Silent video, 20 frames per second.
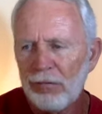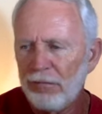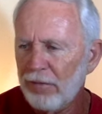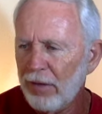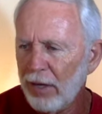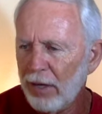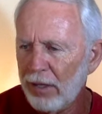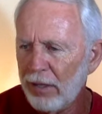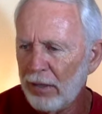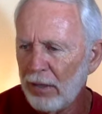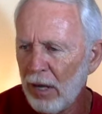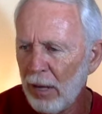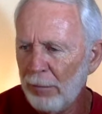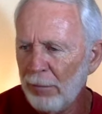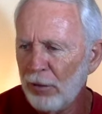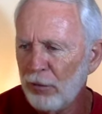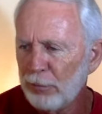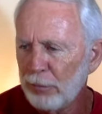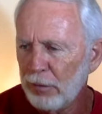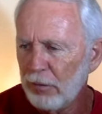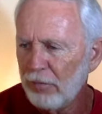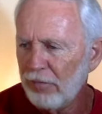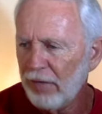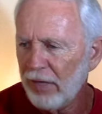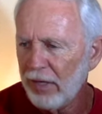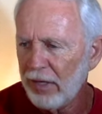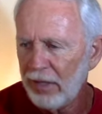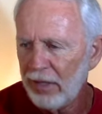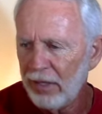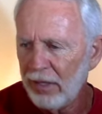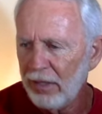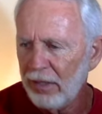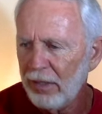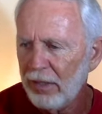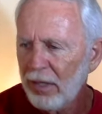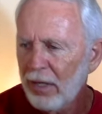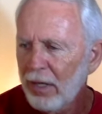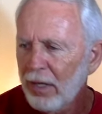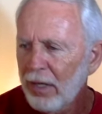of that, accomplishment of that end,